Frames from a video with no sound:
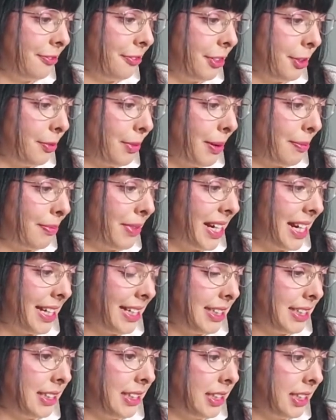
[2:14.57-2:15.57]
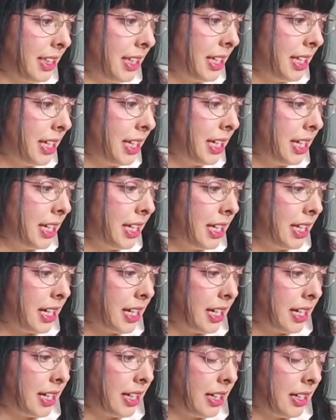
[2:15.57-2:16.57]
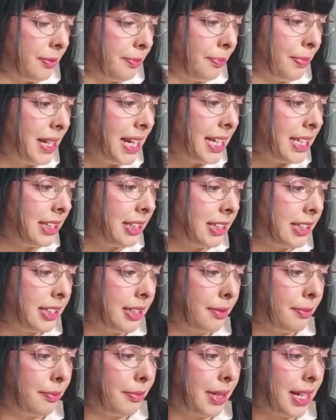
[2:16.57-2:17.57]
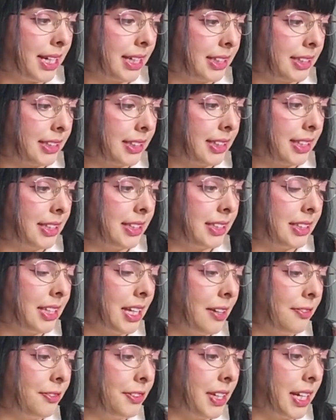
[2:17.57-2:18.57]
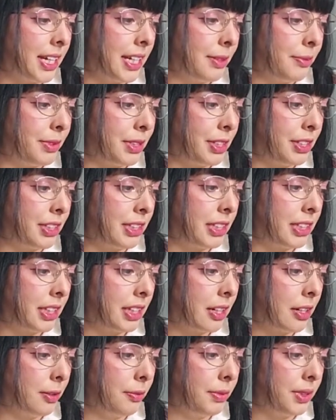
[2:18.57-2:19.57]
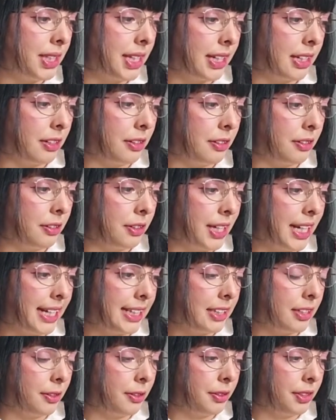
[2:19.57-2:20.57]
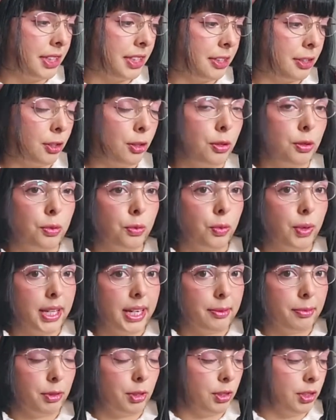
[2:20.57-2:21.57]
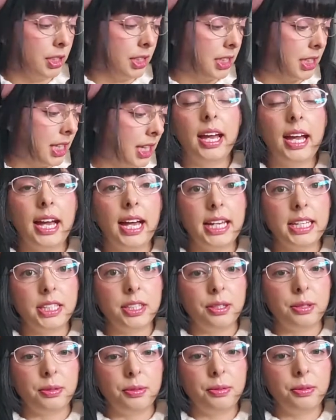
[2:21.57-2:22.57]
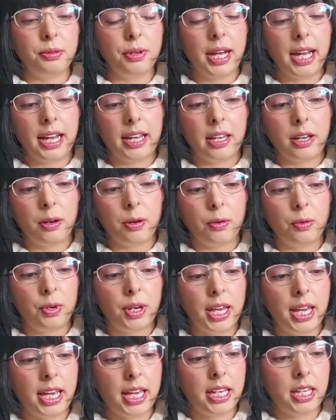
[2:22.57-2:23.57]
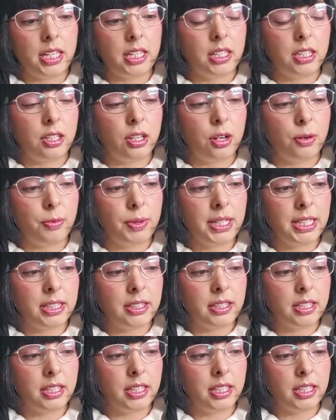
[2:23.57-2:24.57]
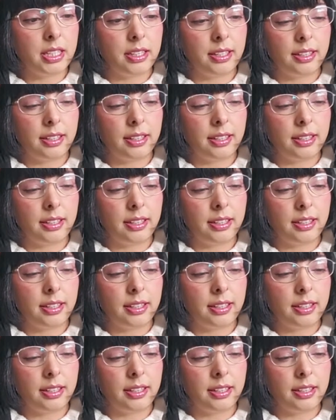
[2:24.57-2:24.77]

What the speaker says: from a brand. Plates, mugs, stuffed animals, home decor, and other non-wearables. I do. I own a novelty